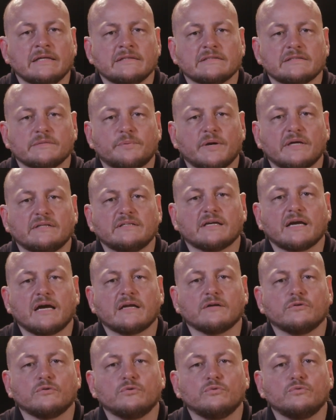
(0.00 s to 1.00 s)
depending
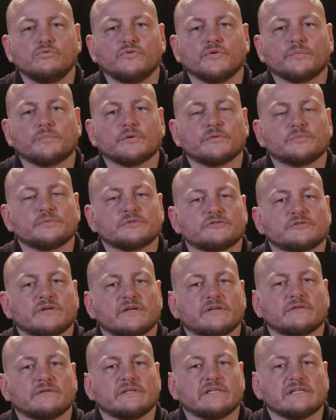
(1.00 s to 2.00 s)
on who the
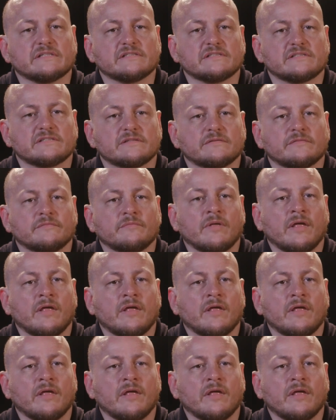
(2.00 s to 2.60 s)
perpetrator is.